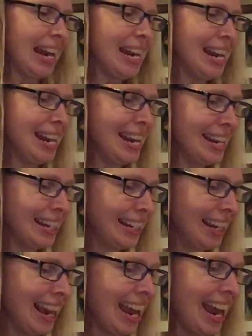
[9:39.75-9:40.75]
and,
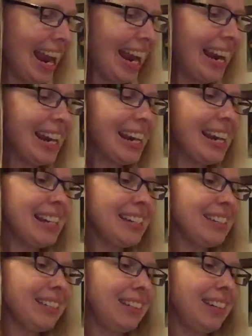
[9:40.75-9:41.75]

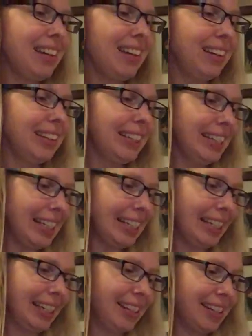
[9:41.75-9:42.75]
and
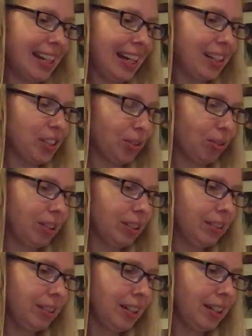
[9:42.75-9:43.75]
Kiki, the
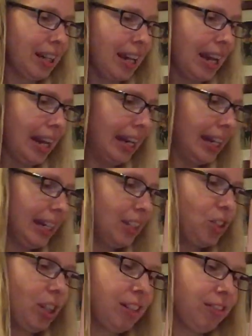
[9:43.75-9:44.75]
dinosaur,
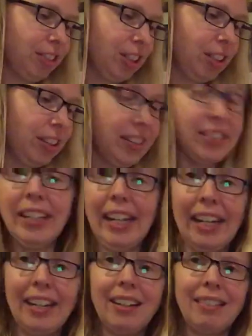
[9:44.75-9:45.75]
and Jennifer, the
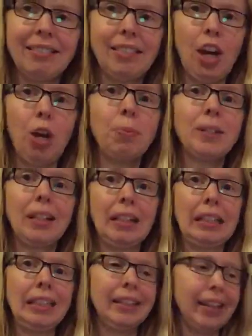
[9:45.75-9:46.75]
snake, helped
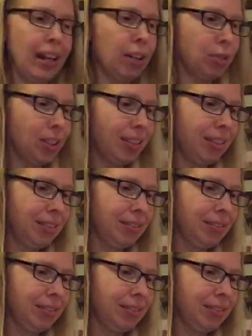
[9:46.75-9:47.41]
clean it out.